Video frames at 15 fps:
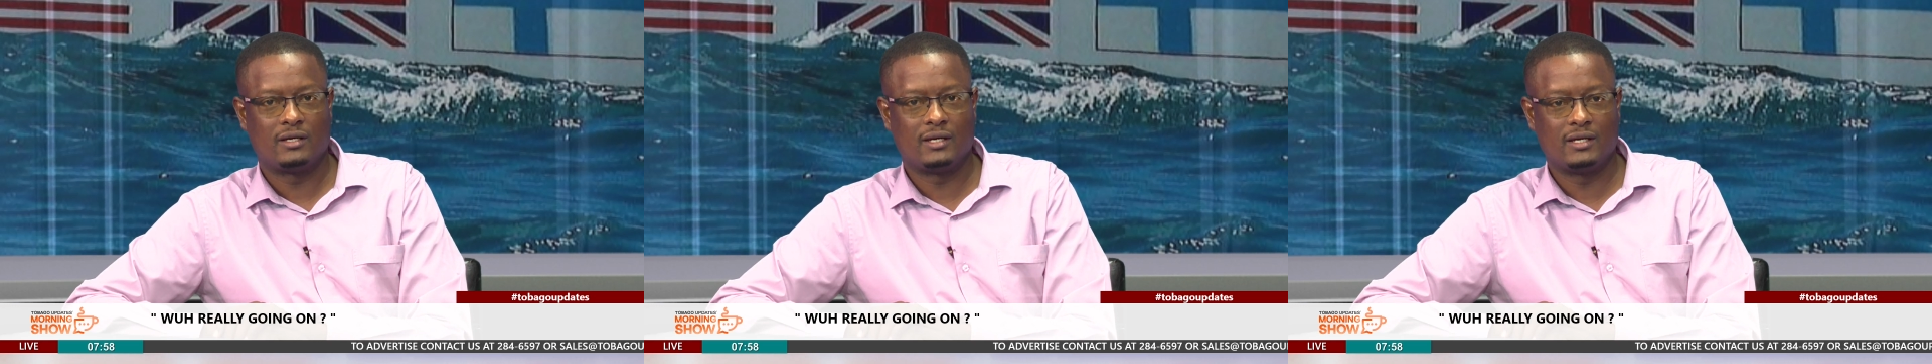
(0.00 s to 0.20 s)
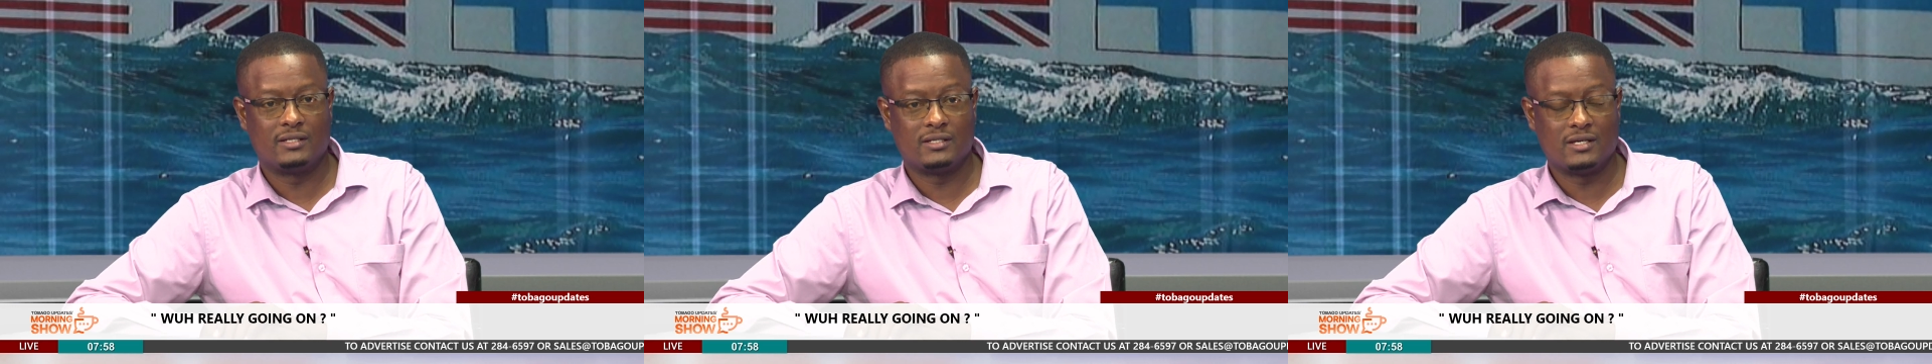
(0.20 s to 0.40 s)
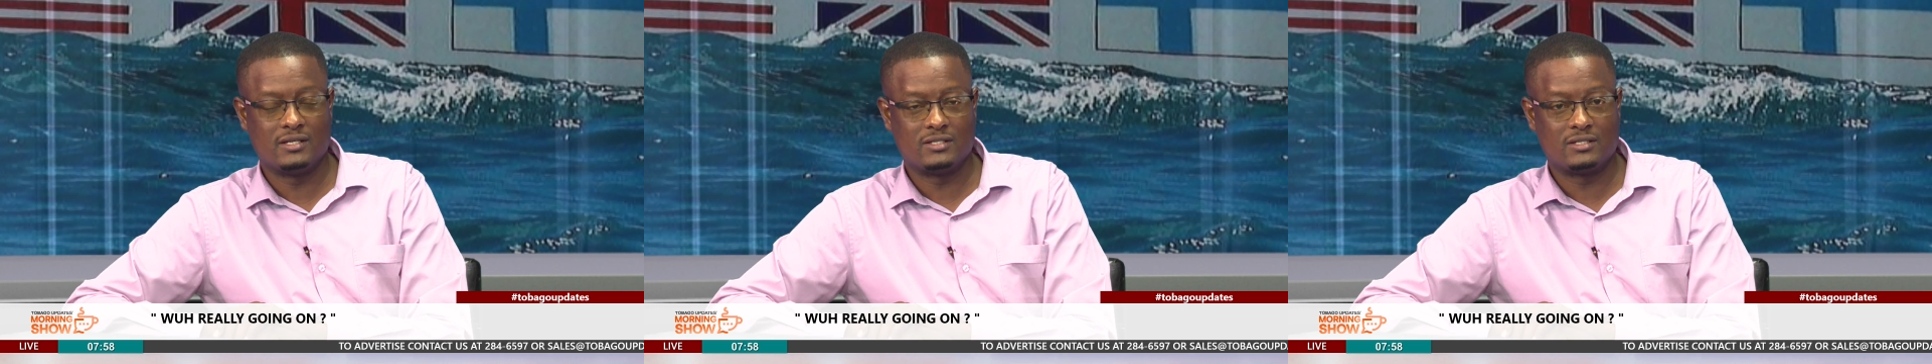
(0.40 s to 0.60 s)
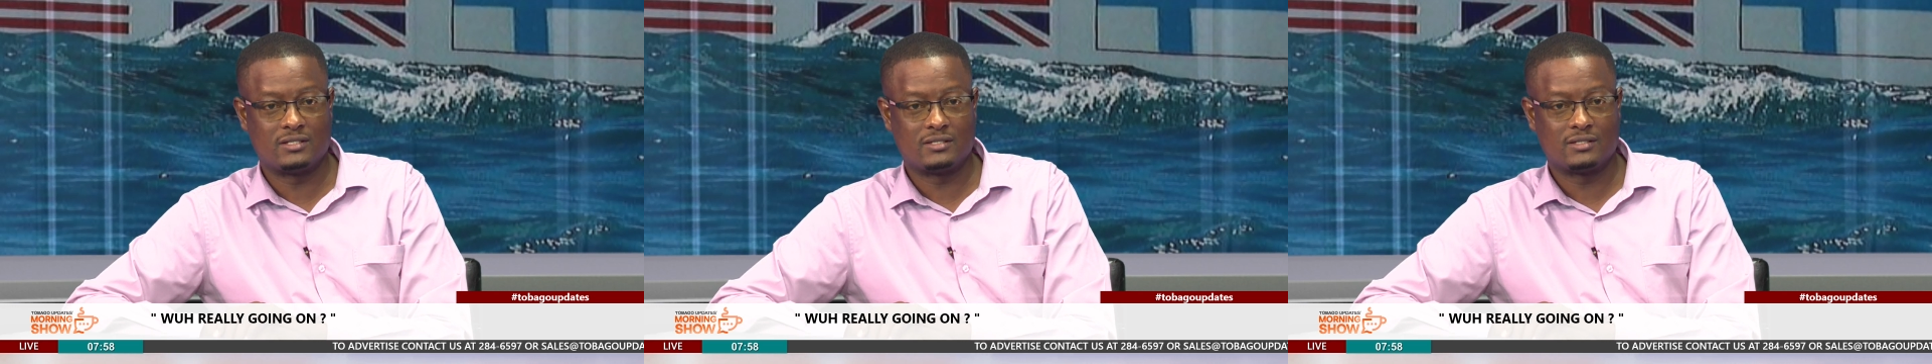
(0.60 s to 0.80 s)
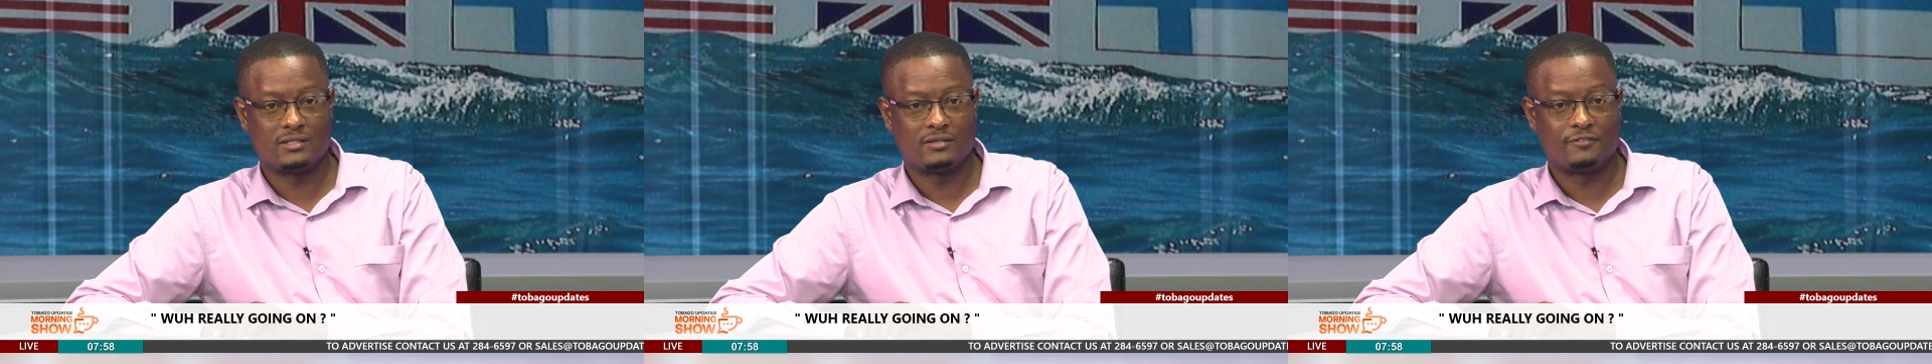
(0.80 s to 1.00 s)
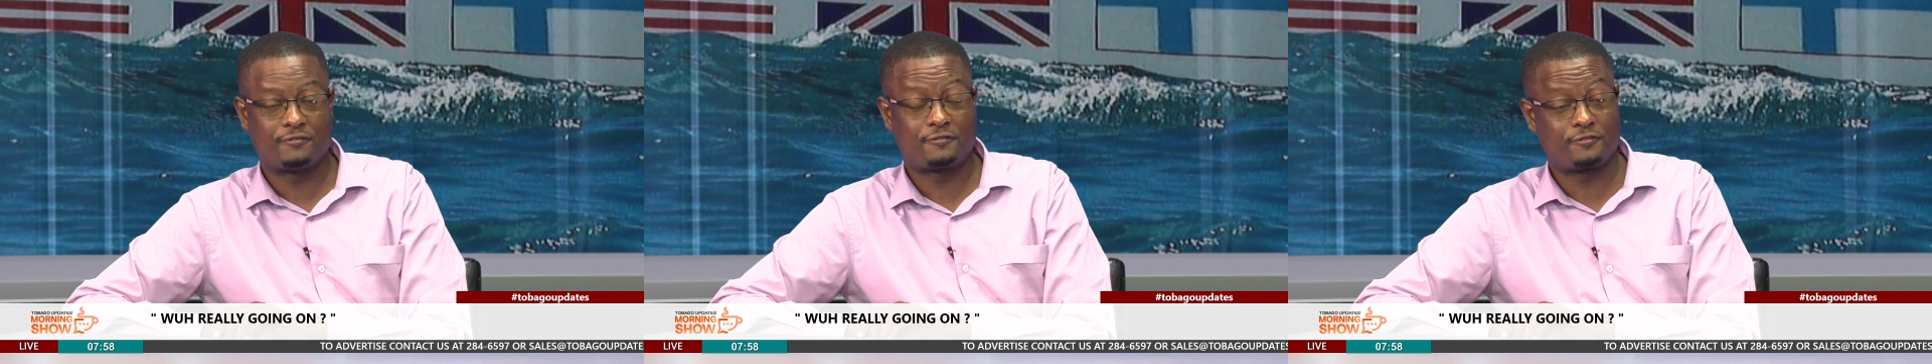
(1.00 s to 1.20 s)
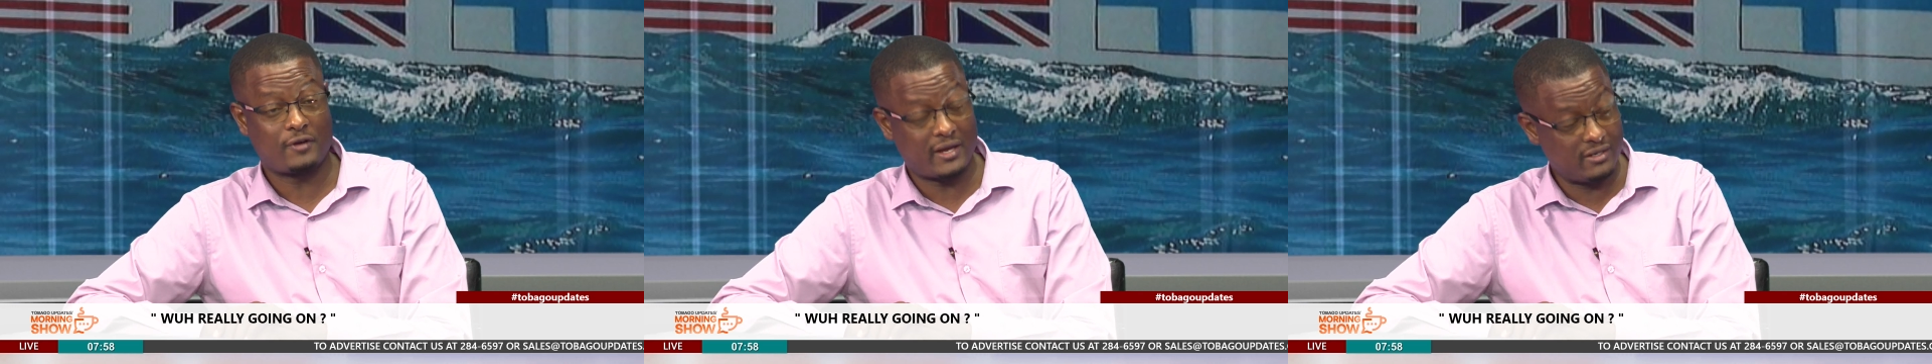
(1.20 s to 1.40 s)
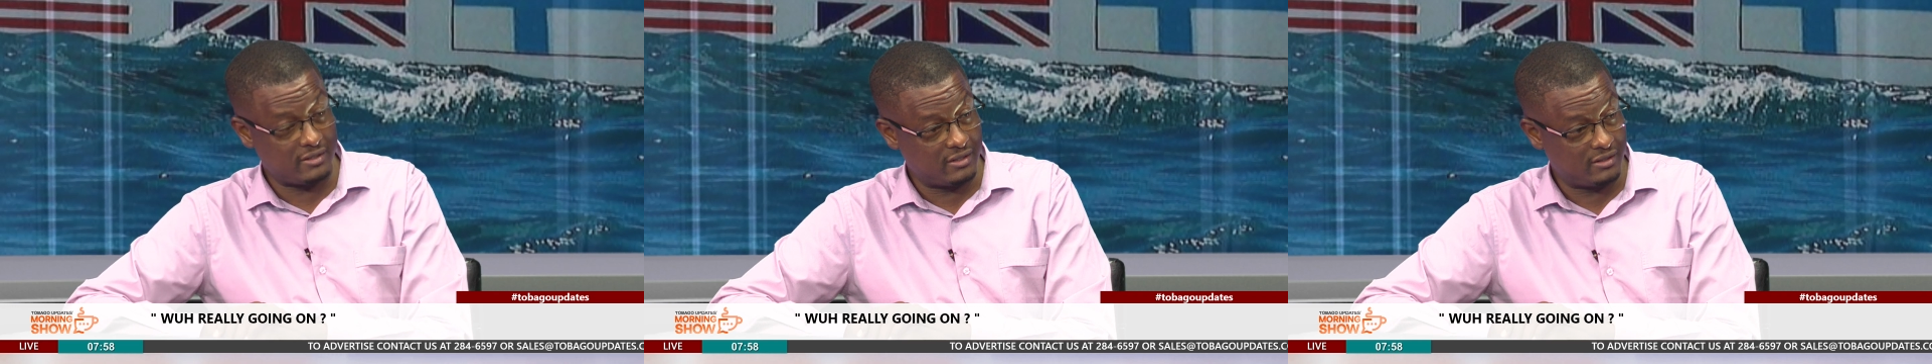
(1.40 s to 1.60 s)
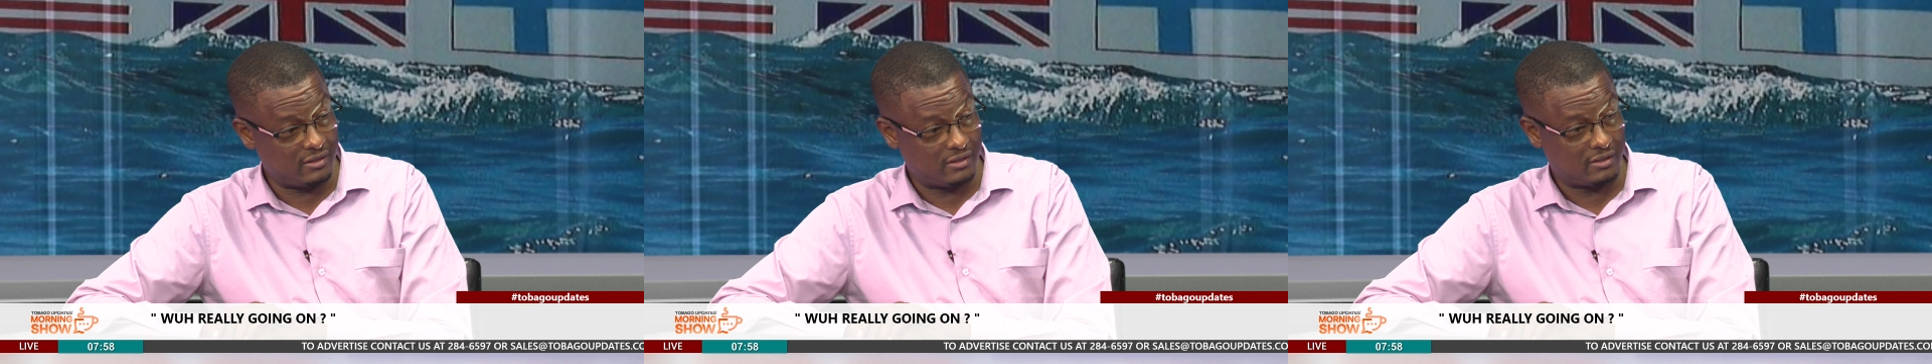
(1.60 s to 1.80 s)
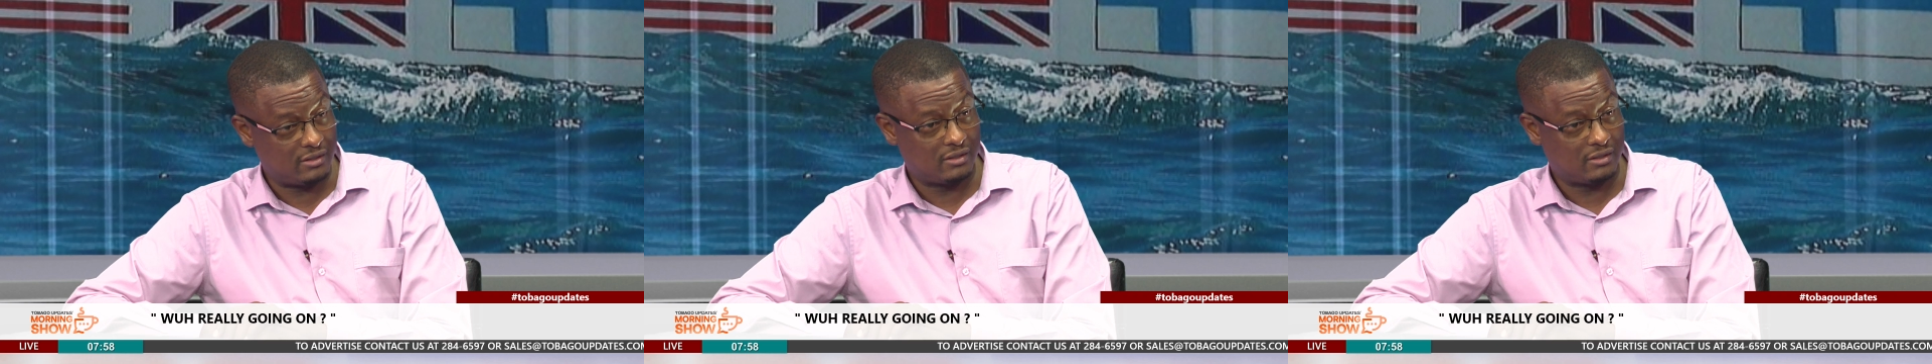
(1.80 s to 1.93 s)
It is frightening